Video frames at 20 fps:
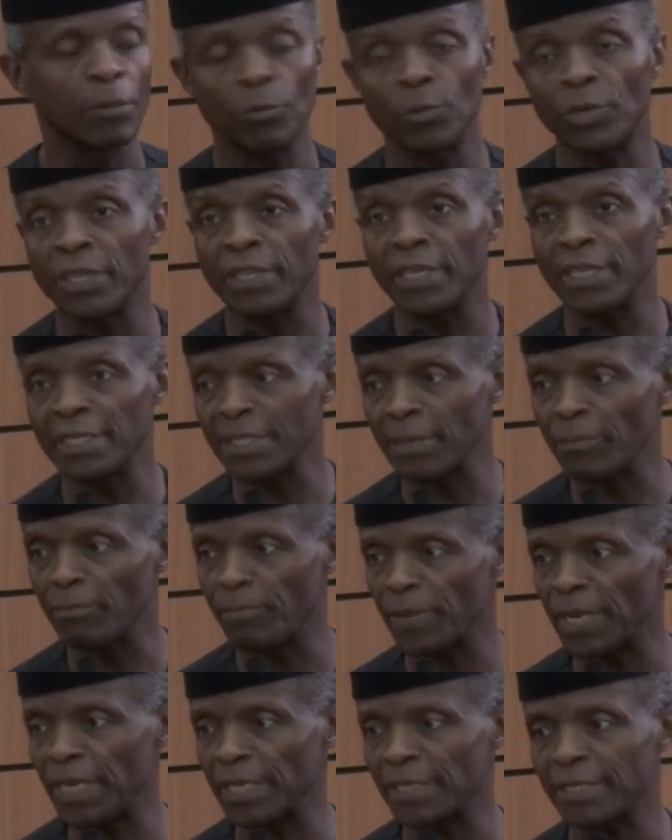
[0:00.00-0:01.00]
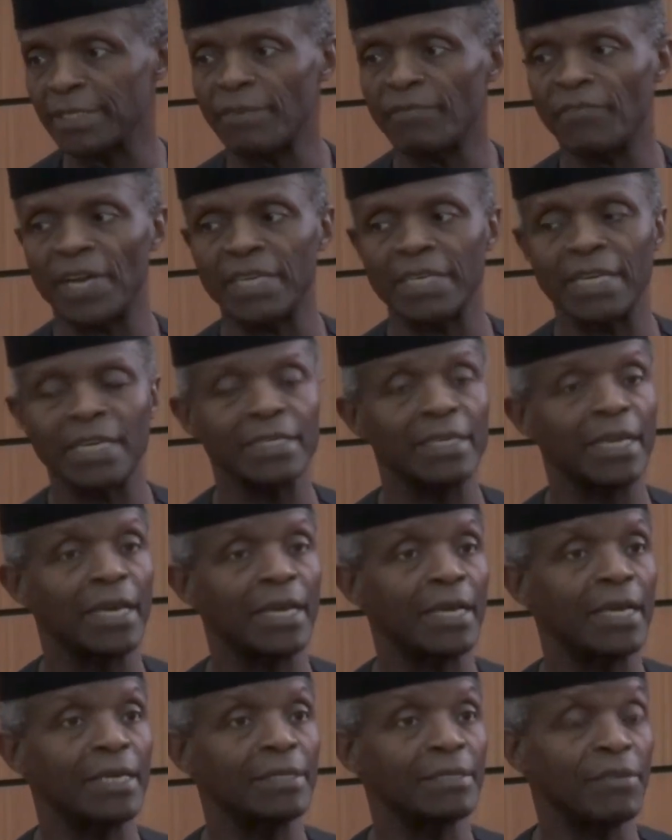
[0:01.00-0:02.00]
With these in place, the, Finan
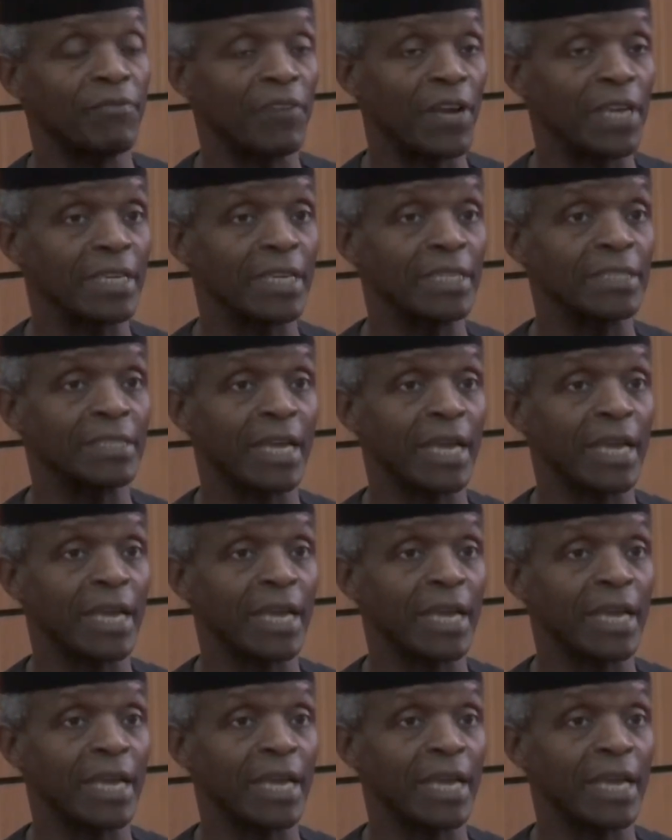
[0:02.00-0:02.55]
the Finance